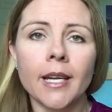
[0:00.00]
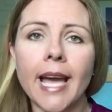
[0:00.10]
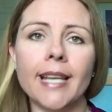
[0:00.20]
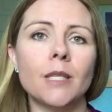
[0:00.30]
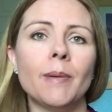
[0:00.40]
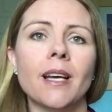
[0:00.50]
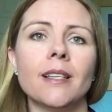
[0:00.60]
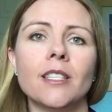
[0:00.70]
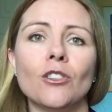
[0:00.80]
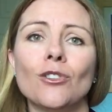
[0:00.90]
And it's
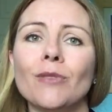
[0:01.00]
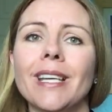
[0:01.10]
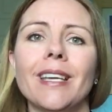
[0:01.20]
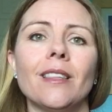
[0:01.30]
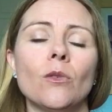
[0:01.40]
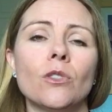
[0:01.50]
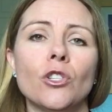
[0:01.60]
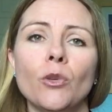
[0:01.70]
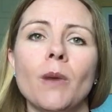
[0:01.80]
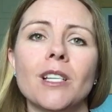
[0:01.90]
because they're drinking those
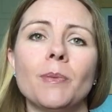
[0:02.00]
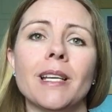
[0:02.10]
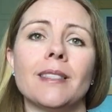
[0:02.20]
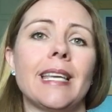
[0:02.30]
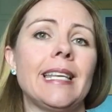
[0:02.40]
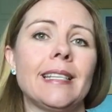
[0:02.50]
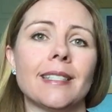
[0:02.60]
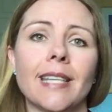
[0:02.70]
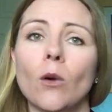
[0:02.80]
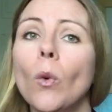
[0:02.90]
too much because they need to
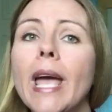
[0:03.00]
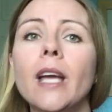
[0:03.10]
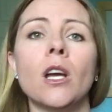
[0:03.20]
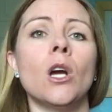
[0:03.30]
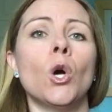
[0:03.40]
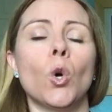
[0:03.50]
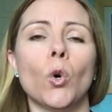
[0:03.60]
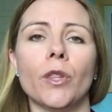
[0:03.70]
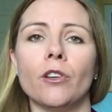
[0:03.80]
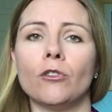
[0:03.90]
stay awake
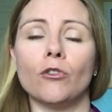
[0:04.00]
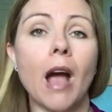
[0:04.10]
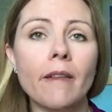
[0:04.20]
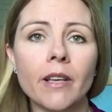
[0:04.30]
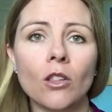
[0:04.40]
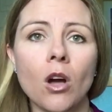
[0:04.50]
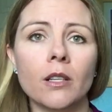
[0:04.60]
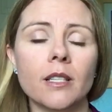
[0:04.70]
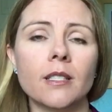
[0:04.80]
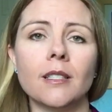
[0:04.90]
or they're driving
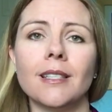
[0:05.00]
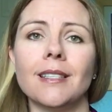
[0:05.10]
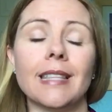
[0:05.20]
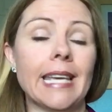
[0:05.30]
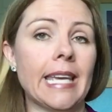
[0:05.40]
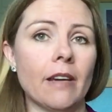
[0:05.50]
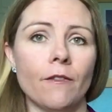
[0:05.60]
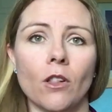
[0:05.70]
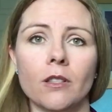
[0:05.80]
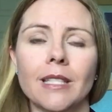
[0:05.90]
long distances and they can't
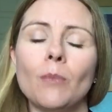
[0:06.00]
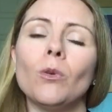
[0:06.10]
fall asleep.